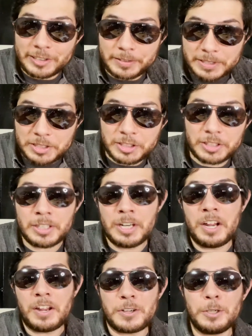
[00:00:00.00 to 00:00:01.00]
creature,
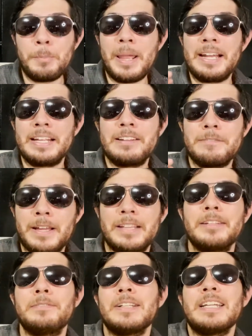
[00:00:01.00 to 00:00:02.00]
you're banning
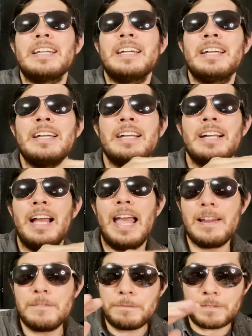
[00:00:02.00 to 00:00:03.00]
effectively
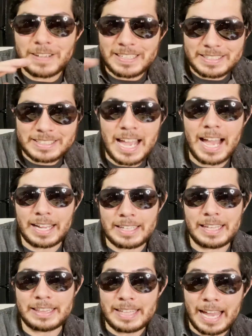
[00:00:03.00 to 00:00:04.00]
every deck
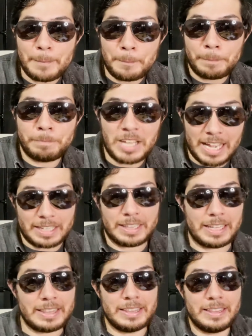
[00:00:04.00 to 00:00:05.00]

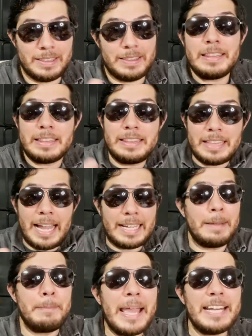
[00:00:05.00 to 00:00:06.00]
that
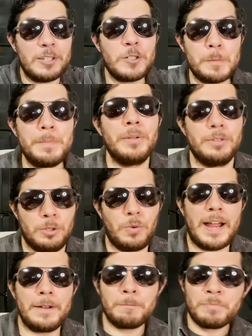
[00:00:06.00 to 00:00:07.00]
commander is built
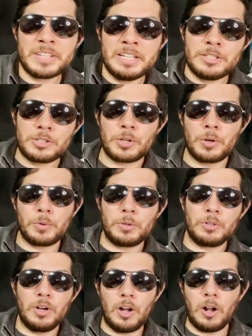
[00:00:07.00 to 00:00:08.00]
around.
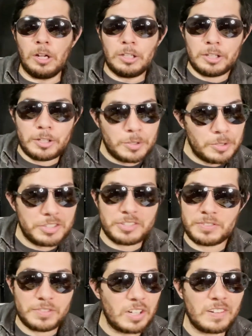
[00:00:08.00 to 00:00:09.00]
So all of
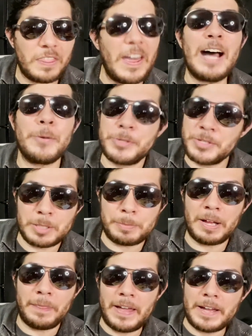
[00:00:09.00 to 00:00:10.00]
those thousands
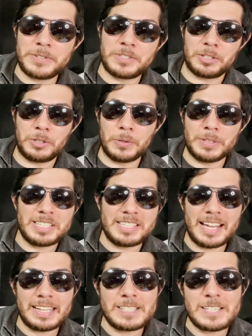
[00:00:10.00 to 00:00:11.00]
upon thousands of Golos
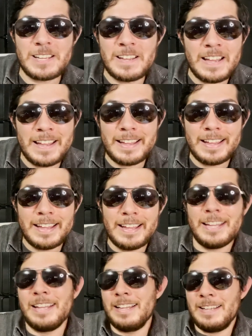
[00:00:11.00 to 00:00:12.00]
decks,
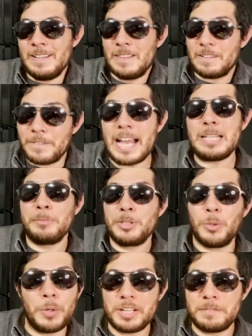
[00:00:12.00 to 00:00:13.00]
the vast
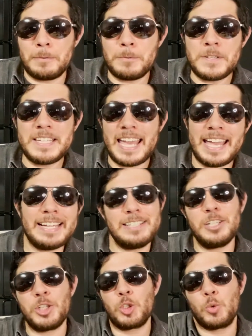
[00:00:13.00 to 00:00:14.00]
majority of them, you can't
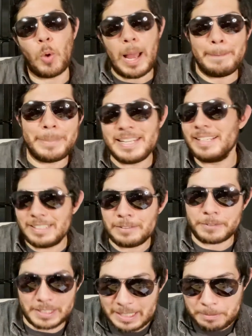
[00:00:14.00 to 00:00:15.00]
just swap in a
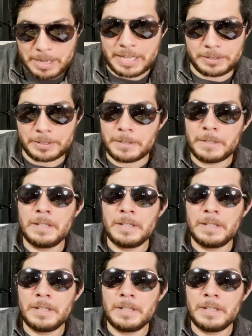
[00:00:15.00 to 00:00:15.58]
different commander